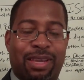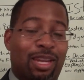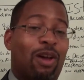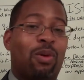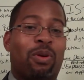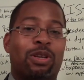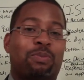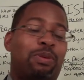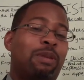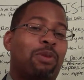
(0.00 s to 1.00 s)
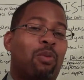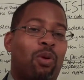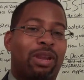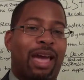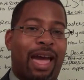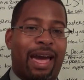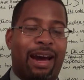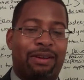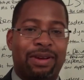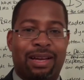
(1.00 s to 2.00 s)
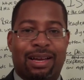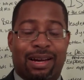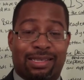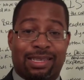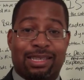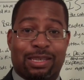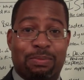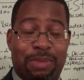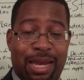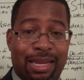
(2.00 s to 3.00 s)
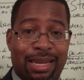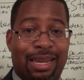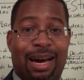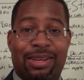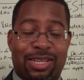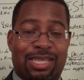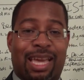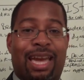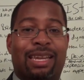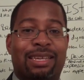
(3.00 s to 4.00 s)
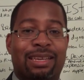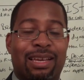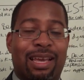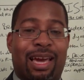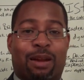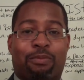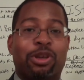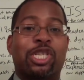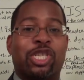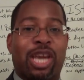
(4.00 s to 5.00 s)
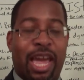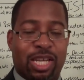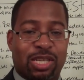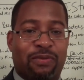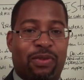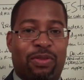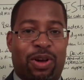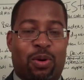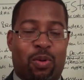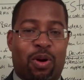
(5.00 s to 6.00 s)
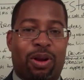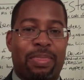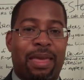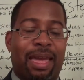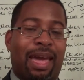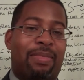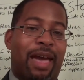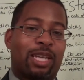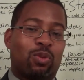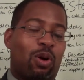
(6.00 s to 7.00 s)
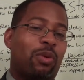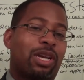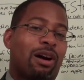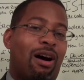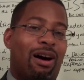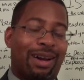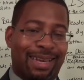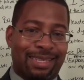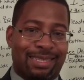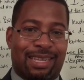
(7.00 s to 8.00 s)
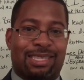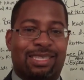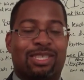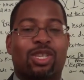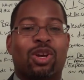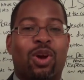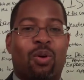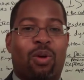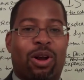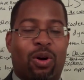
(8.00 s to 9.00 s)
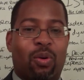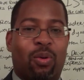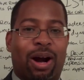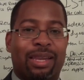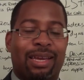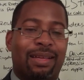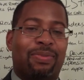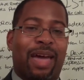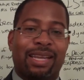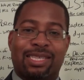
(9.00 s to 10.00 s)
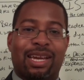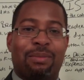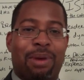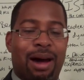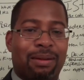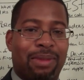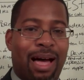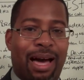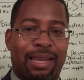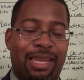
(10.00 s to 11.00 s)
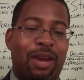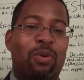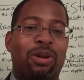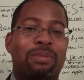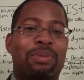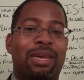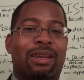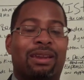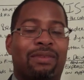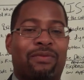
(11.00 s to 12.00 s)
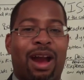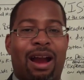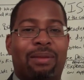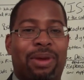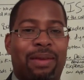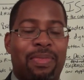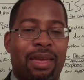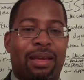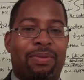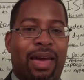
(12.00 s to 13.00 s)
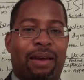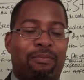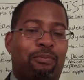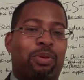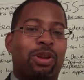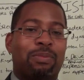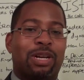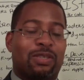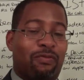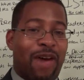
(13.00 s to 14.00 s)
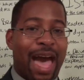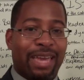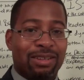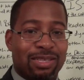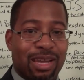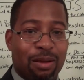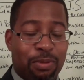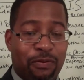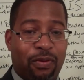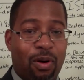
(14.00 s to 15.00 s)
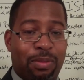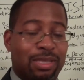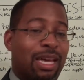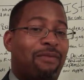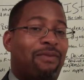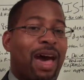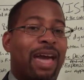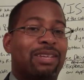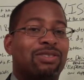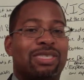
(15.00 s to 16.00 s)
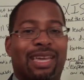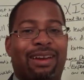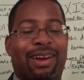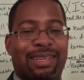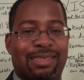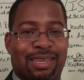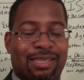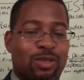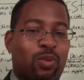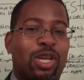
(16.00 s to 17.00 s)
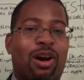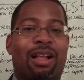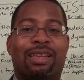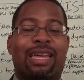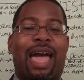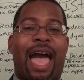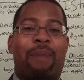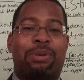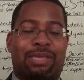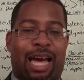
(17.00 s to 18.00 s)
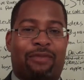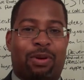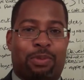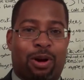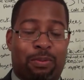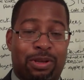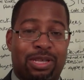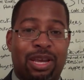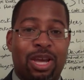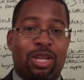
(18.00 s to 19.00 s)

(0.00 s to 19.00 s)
In other words, people want to have a sense of meaning and understanding and appreciation for their work. And that's what we call existence 101. That's their bottom line. They want to be in an environment that pretty much values their performance, that values their existence. We call it an appetite for purpose.